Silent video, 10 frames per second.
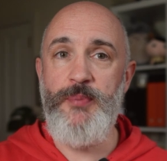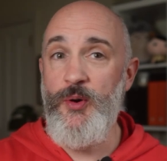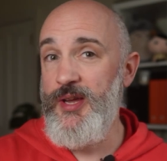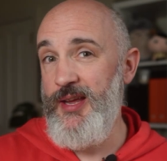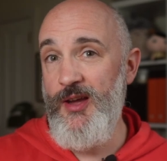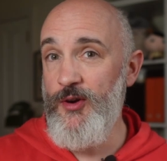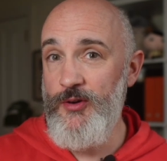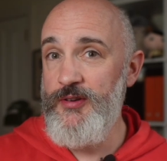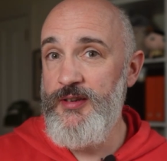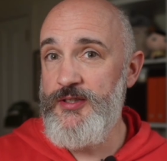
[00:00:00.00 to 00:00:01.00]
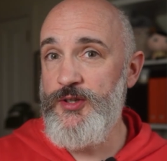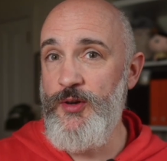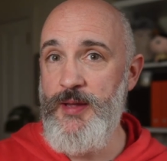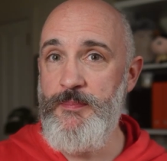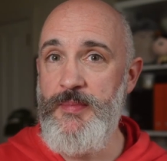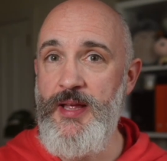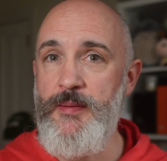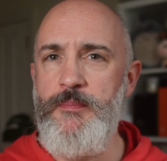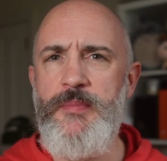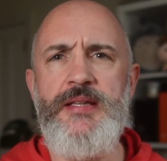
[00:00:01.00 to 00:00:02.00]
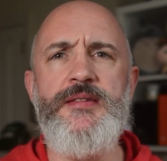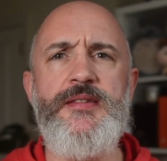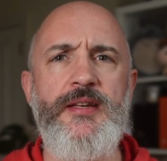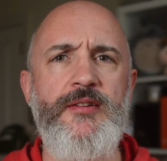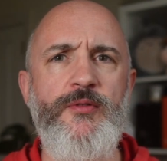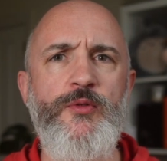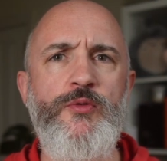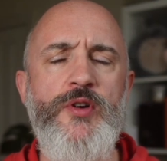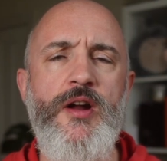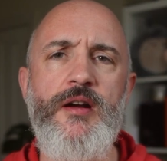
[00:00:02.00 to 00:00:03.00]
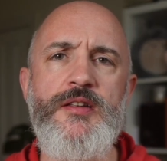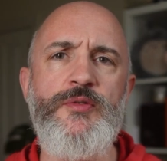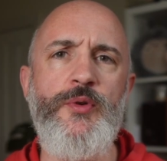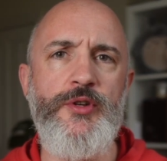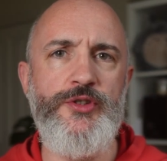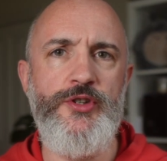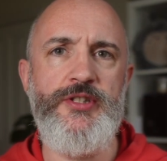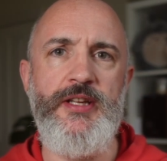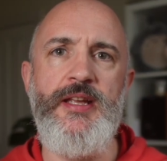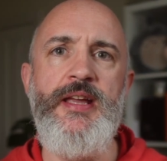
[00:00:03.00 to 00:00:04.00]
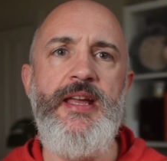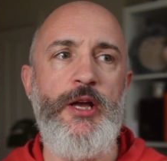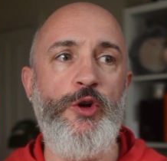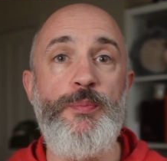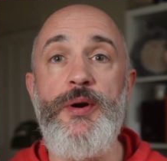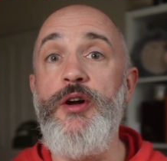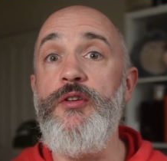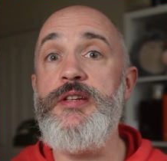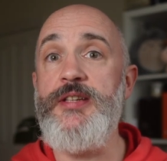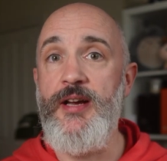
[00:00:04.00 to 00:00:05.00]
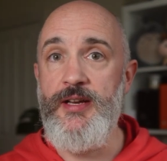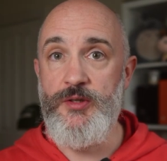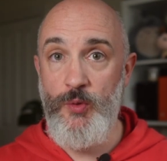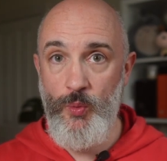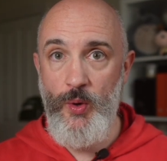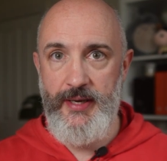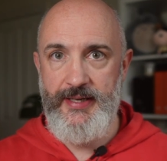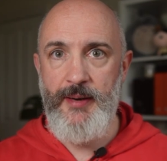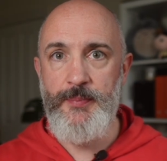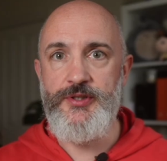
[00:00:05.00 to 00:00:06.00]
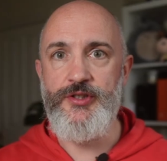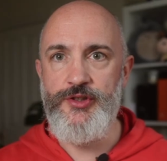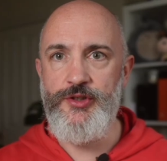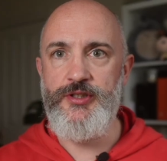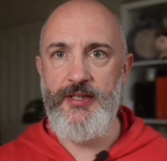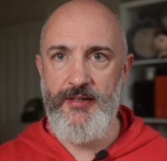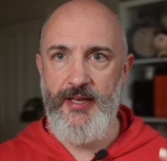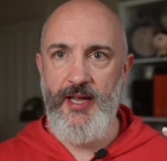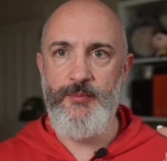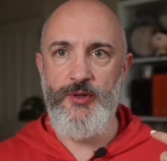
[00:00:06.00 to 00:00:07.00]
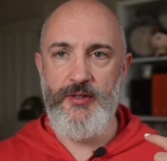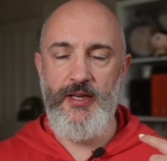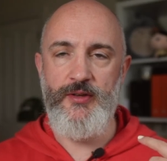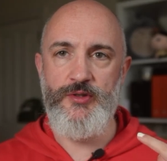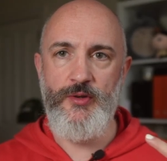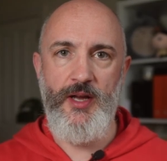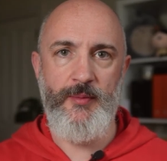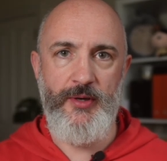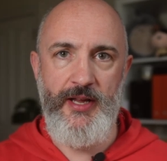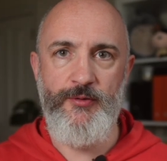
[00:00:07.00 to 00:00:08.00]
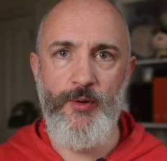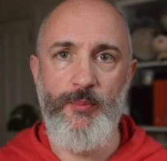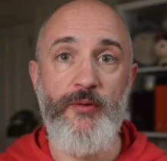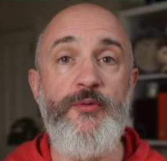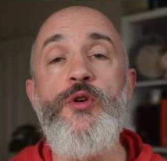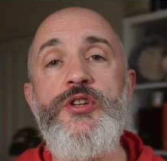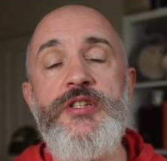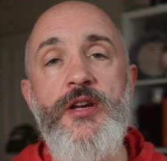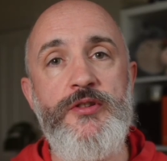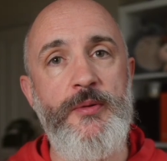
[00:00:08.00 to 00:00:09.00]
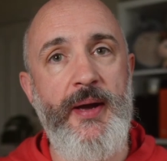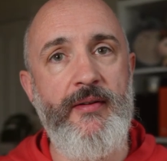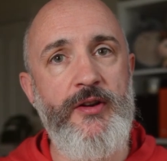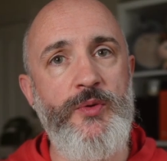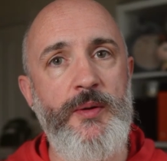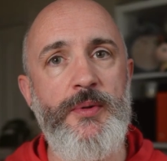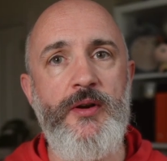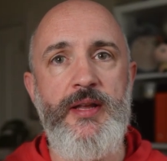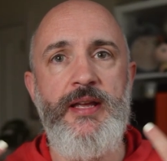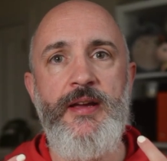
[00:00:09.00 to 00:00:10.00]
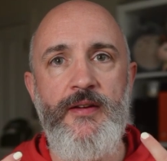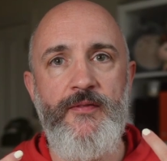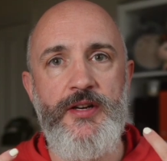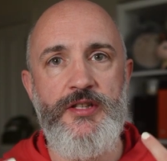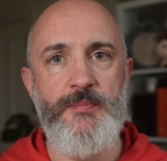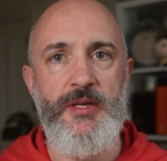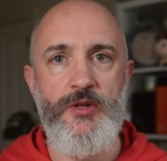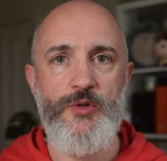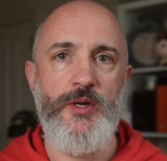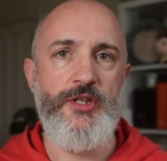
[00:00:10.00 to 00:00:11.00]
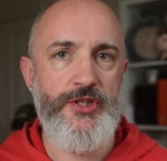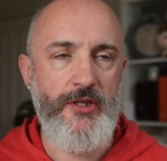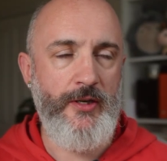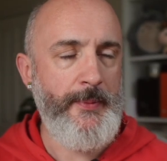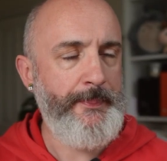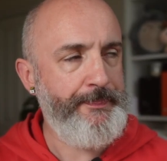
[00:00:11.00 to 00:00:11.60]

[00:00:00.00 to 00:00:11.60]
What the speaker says: bokeh on. So it means that regardless of what you're shooting, it will prioritize wide aperture shooting like I'm doing now. So I'm on f1.4 just now, so the background's quite blurry versus me who's quite sharp.